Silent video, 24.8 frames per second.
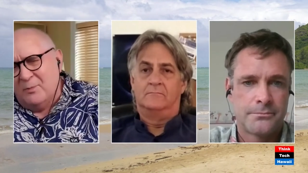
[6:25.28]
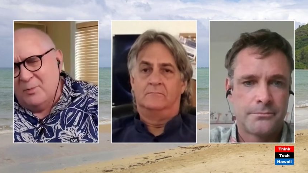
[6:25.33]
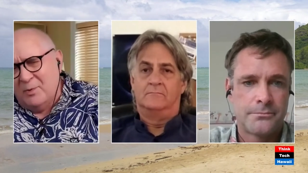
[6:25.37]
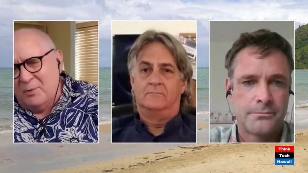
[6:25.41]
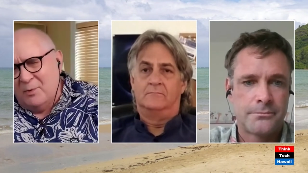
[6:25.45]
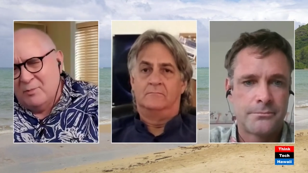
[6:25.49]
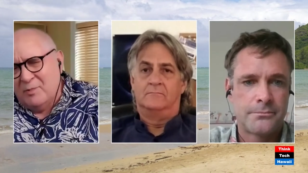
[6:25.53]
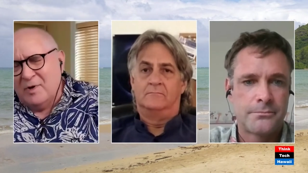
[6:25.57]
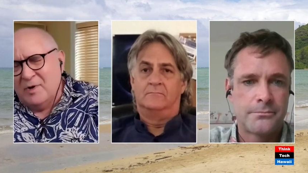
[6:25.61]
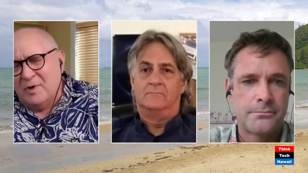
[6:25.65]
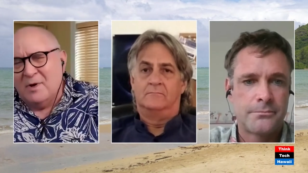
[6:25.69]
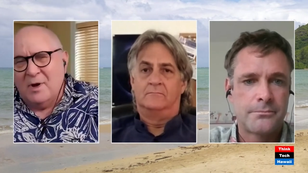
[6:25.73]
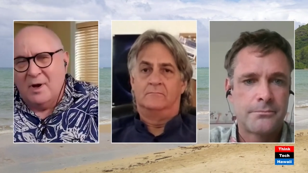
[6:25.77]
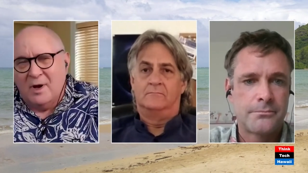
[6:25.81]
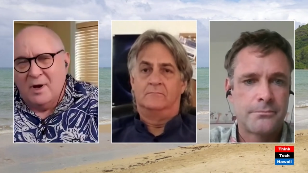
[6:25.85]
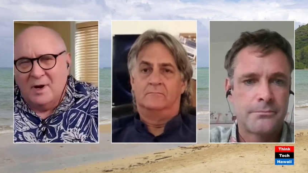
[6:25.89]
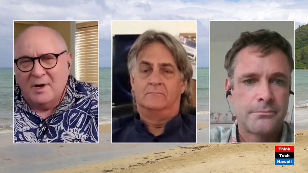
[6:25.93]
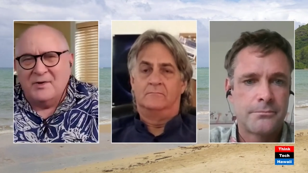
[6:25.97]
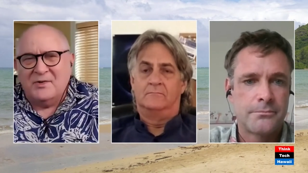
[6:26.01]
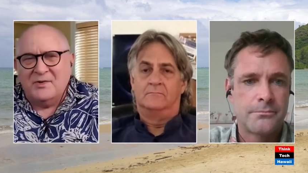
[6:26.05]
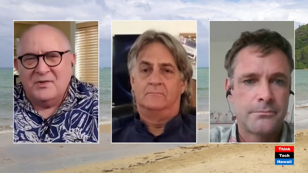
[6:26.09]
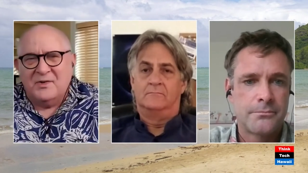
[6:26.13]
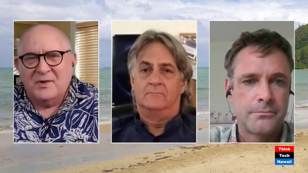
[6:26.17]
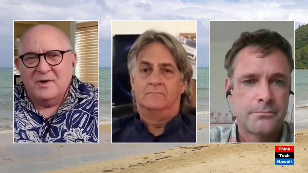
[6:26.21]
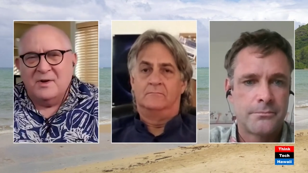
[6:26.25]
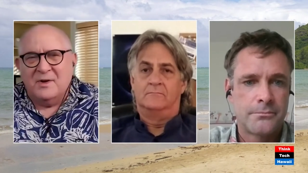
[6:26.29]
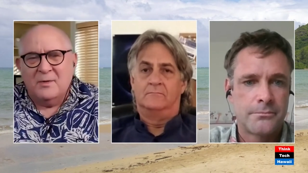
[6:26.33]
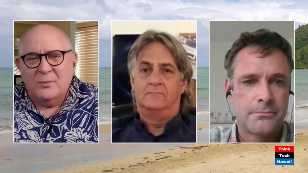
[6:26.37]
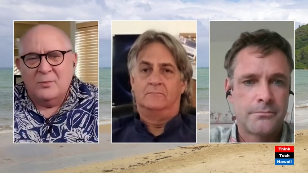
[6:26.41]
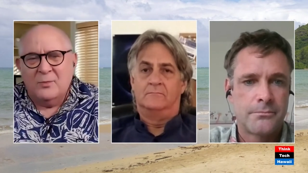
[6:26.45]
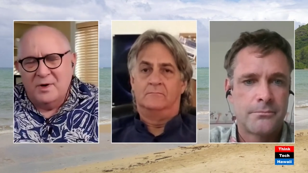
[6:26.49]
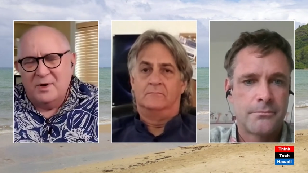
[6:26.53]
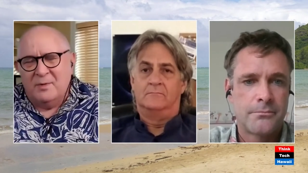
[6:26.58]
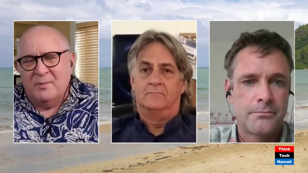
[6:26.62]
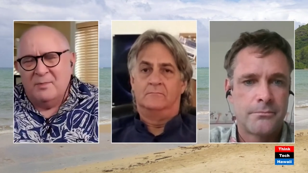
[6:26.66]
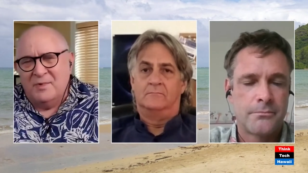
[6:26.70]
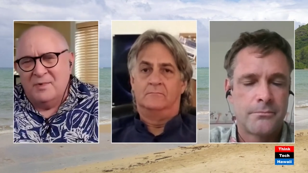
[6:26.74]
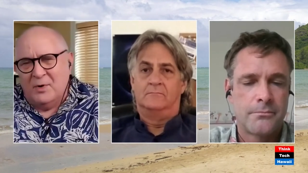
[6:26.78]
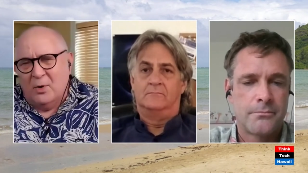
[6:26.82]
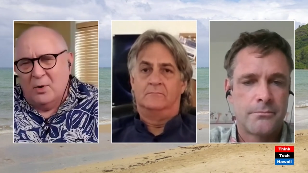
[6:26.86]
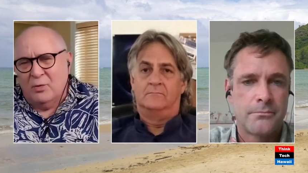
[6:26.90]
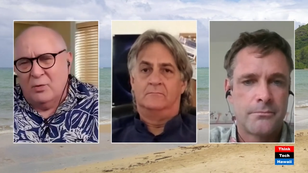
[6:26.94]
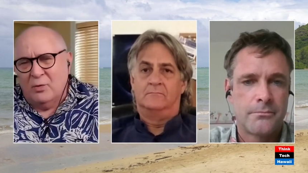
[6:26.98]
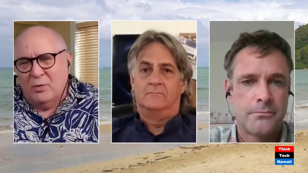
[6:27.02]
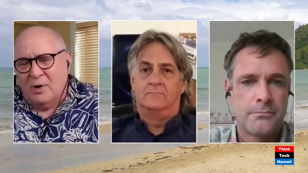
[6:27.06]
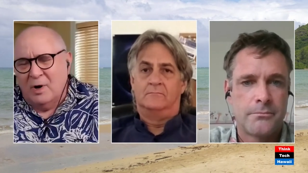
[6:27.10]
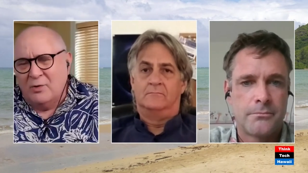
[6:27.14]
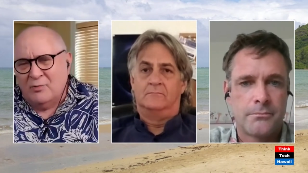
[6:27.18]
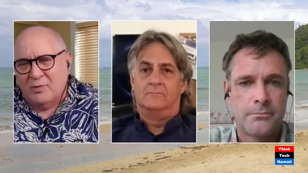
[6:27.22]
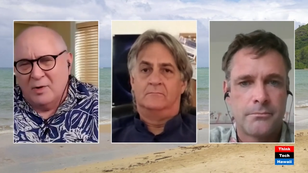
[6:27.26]
Speaker 1: we realized, the
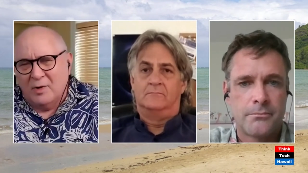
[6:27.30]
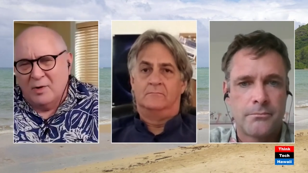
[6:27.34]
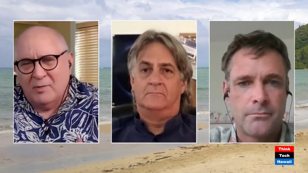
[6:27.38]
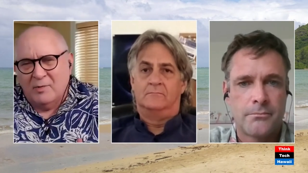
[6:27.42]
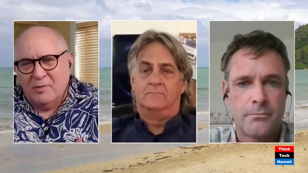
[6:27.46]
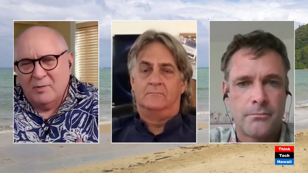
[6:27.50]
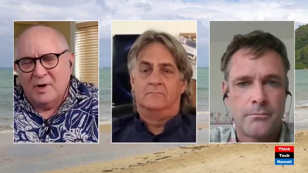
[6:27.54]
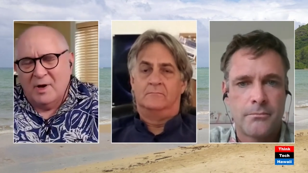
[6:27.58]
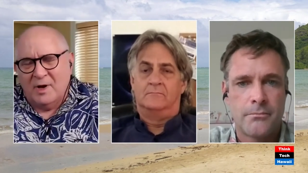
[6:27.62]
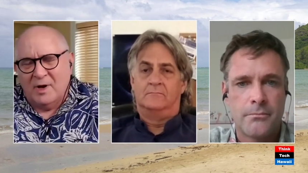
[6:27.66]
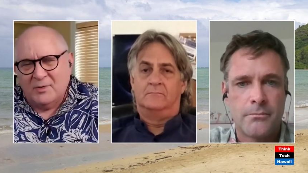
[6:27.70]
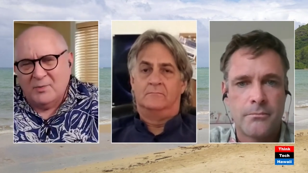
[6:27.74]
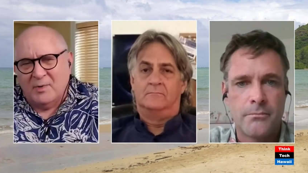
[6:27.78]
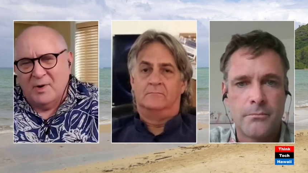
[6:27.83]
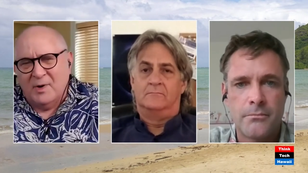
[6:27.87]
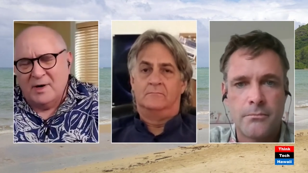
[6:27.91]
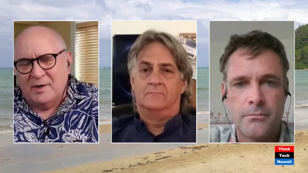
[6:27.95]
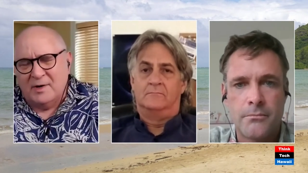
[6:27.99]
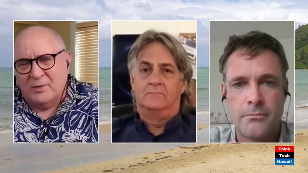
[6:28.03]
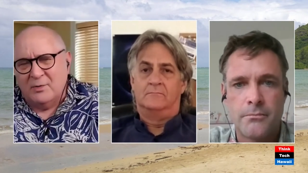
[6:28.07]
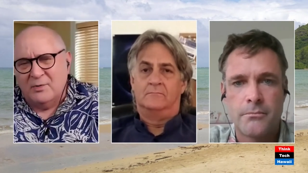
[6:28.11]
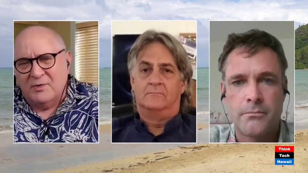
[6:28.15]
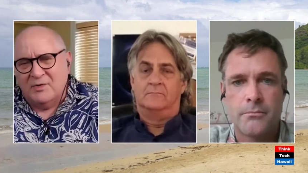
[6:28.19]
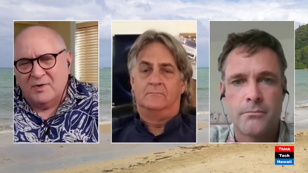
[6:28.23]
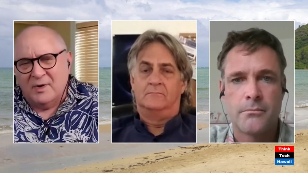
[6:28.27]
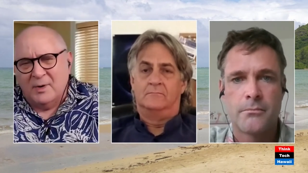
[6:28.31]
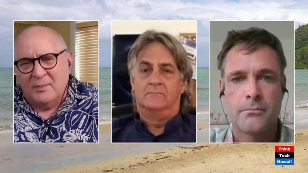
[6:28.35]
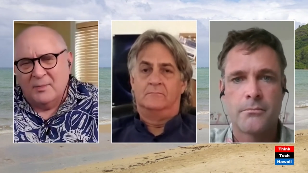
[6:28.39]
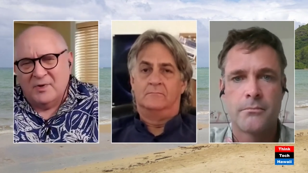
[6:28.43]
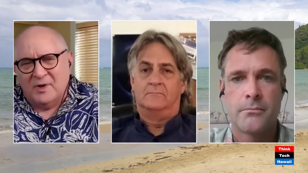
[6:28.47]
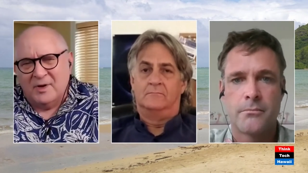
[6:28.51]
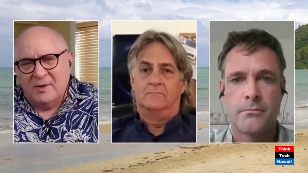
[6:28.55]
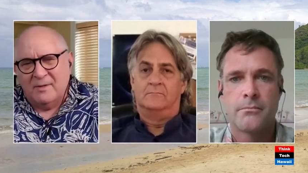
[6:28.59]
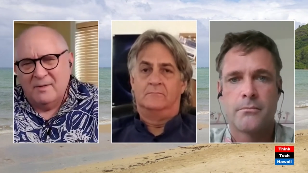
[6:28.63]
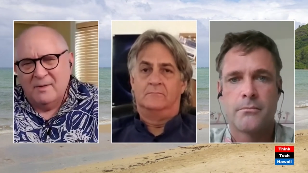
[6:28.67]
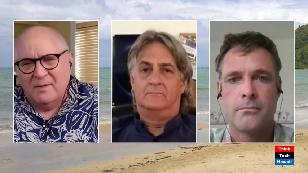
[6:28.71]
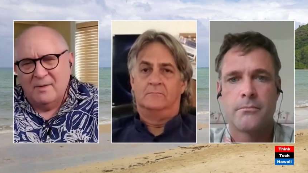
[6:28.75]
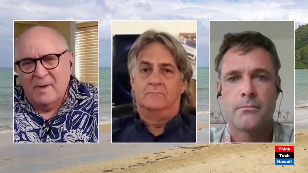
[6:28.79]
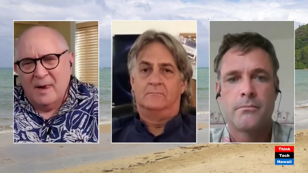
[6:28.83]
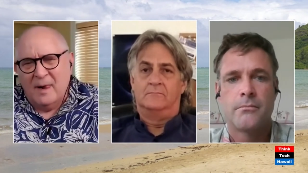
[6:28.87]
whole country realized we had to do something.